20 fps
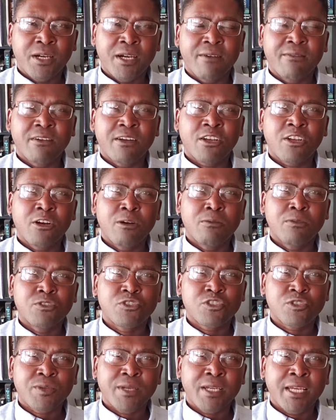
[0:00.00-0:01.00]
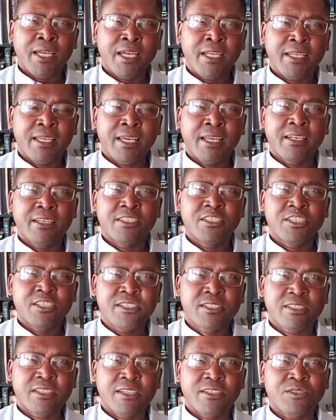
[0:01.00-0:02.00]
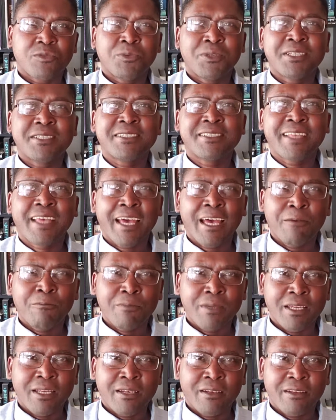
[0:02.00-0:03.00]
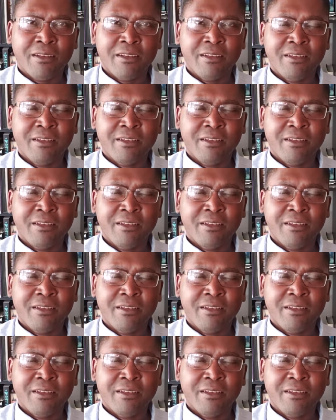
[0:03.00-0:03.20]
of global trade and logistics. What does that mean?